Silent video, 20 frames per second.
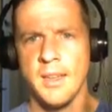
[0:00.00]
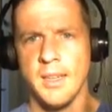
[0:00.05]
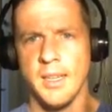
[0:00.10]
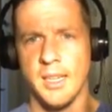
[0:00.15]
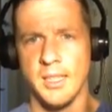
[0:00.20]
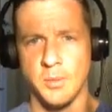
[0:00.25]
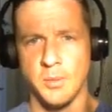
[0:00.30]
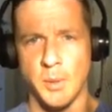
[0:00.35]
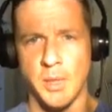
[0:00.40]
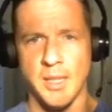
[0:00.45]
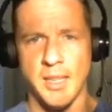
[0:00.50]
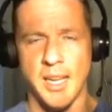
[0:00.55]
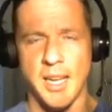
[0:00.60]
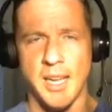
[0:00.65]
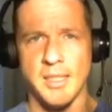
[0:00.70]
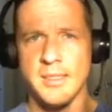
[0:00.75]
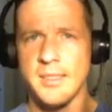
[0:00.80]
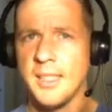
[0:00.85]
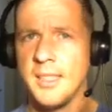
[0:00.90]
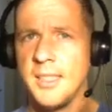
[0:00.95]
as well
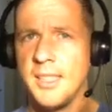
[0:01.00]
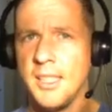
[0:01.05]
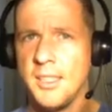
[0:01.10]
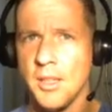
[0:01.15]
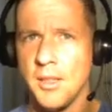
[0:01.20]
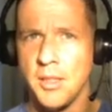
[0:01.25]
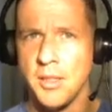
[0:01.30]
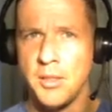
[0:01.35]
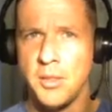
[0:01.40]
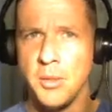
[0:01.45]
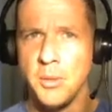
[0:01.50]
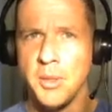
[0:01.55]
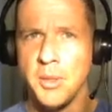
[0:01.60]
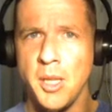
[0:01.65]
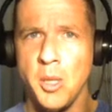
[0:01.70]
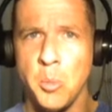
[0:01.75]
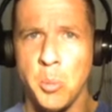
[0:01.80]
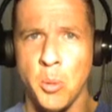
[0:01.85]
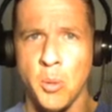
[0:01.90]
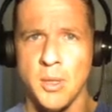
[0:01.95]
as, and these are the two
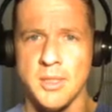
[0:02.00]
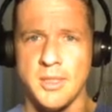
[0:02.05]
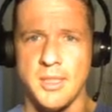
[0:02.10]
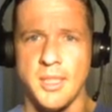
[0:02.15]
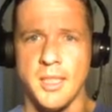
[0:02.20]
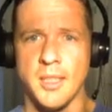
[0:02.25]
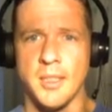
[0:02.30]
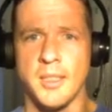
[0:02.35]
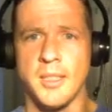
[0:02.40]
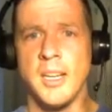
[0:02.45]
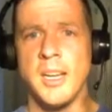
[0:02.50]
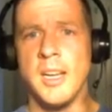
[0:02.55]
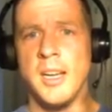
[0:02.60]
points here,